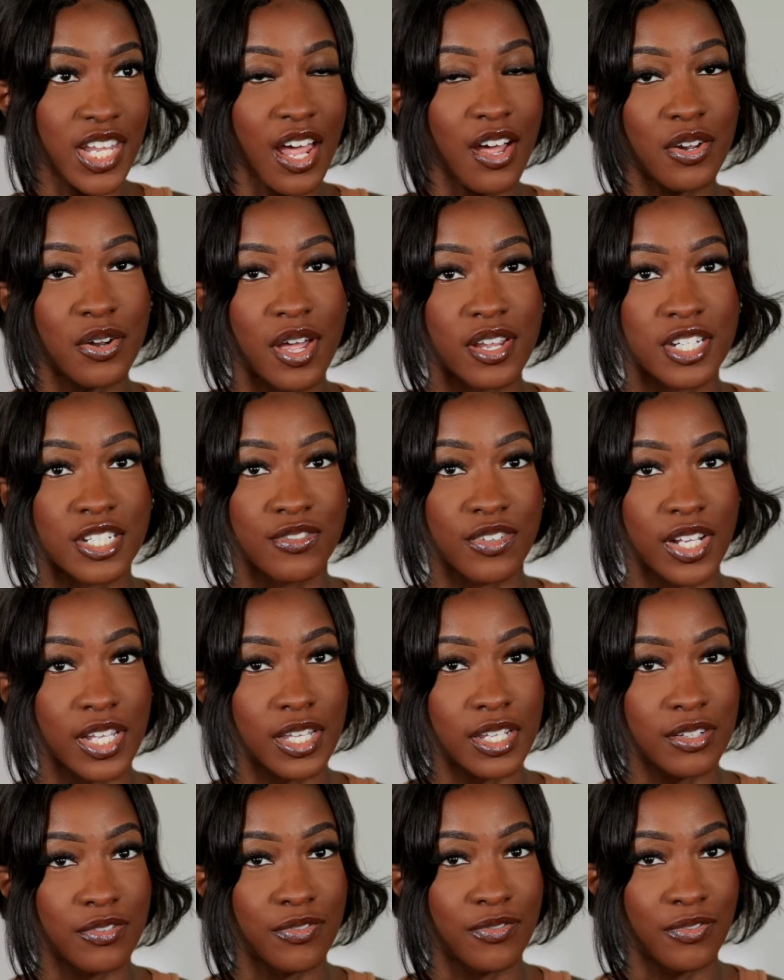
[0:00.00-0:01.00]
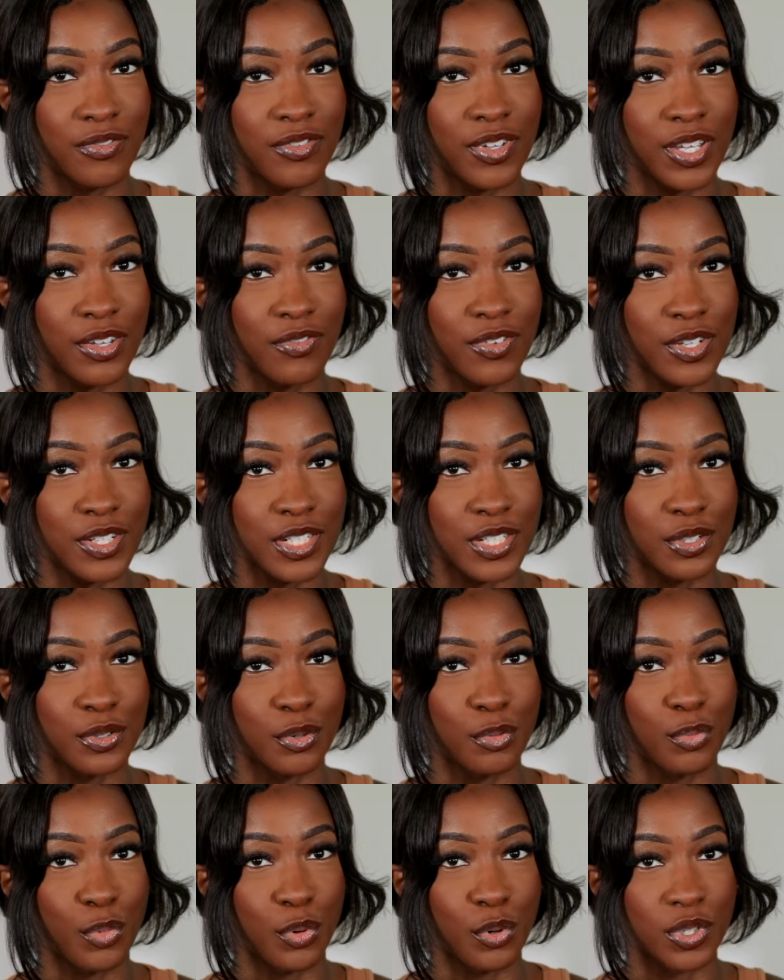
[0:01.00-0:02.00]
I don't know. I just feel like it, it feels a
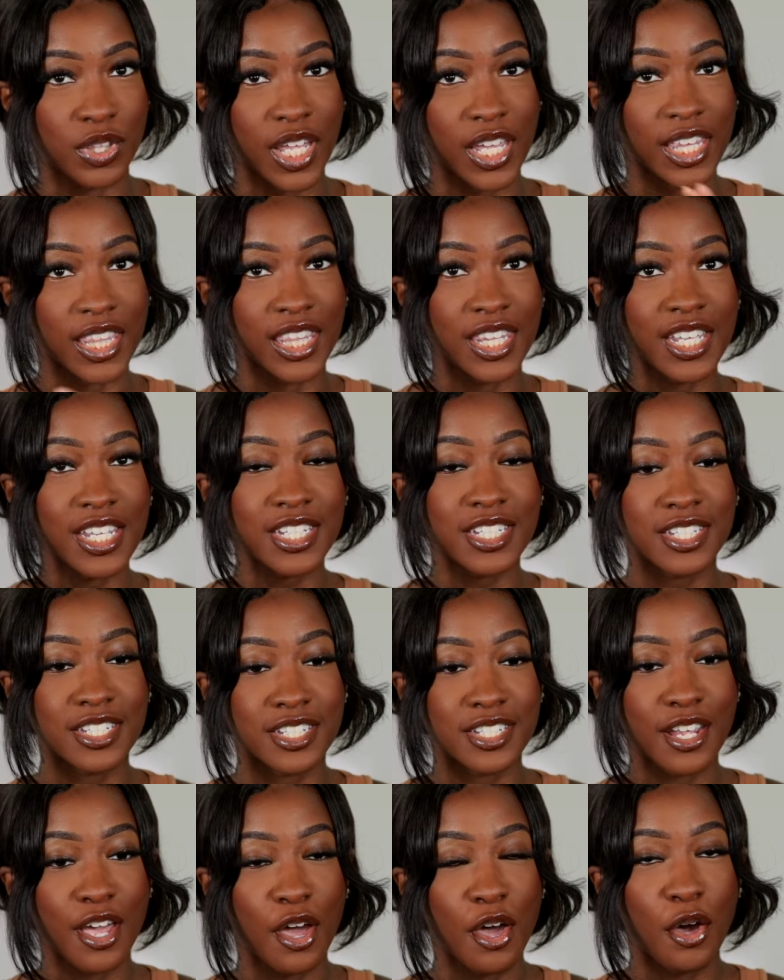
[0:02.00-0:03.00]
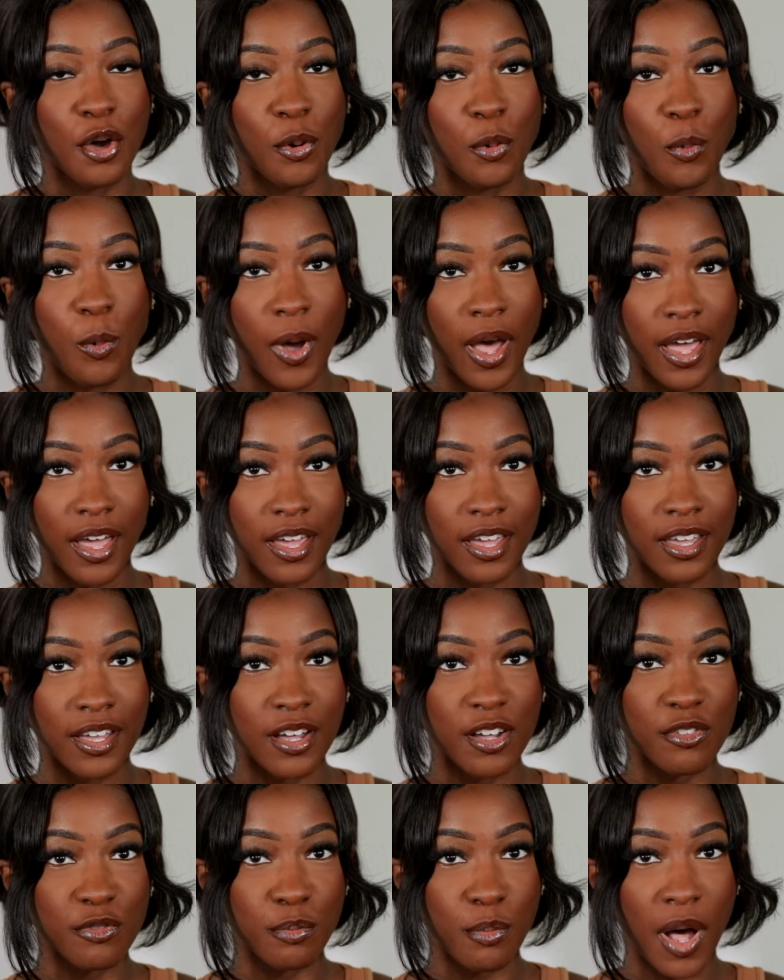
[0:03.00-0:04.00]
little more like this way
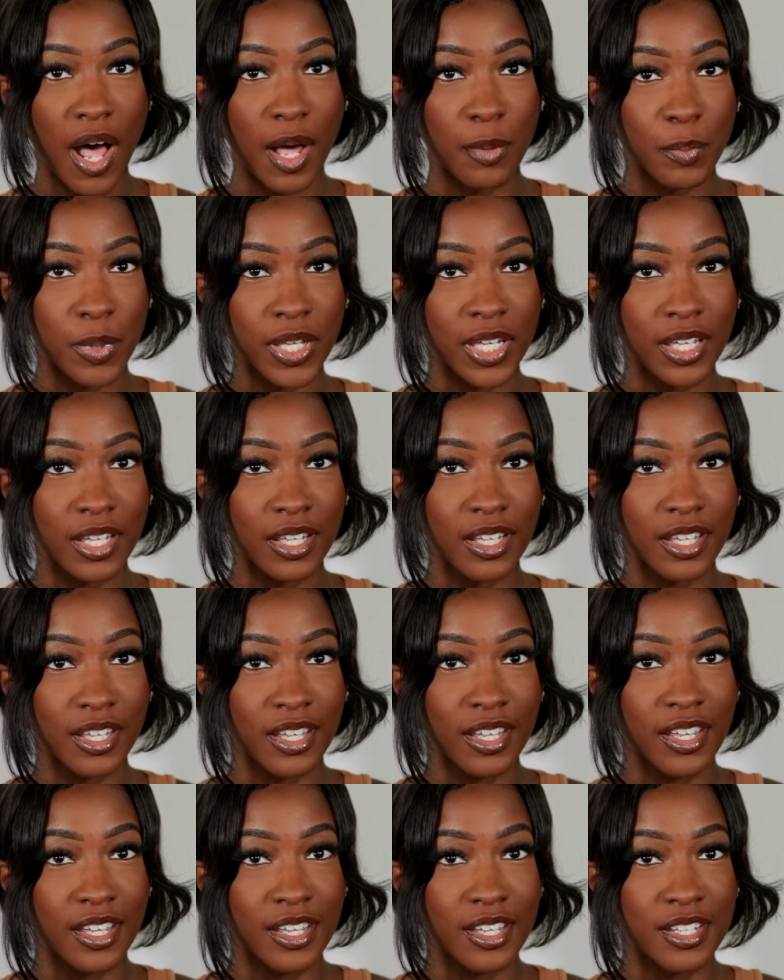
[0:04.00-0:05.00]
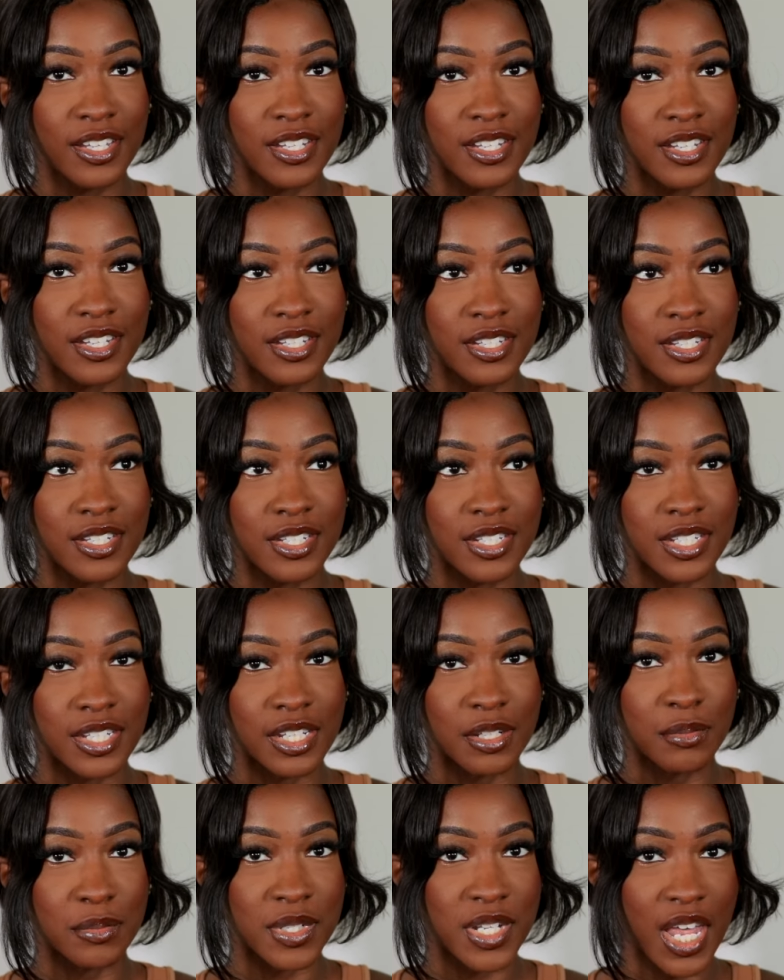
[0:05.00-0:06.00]
of mopping
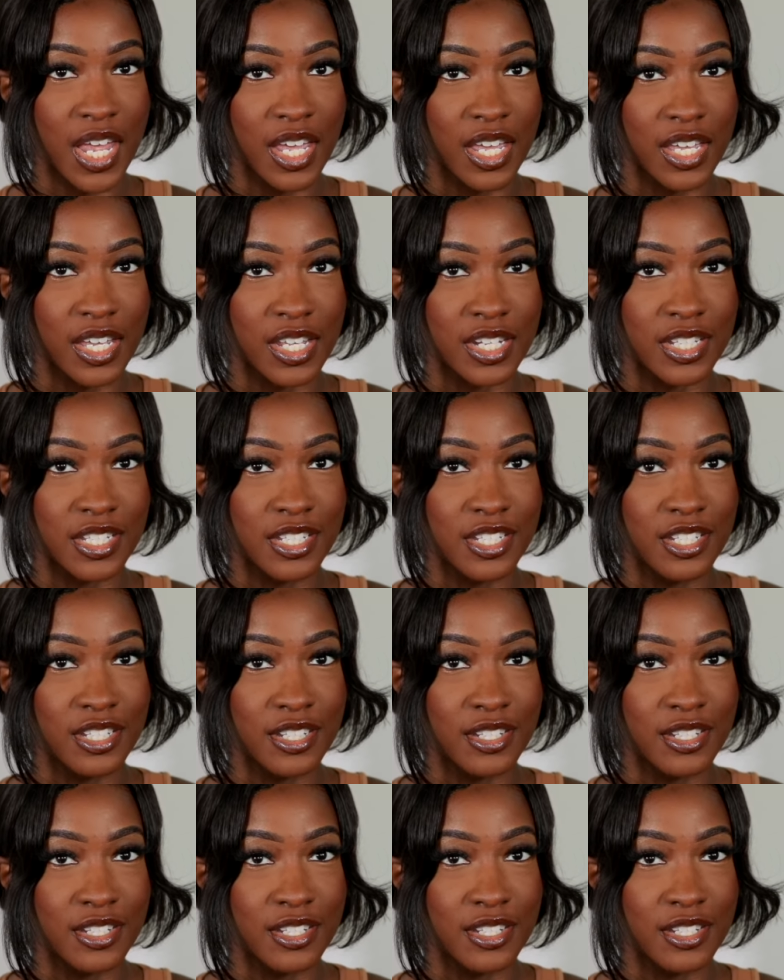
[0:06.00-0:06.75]
seems like it's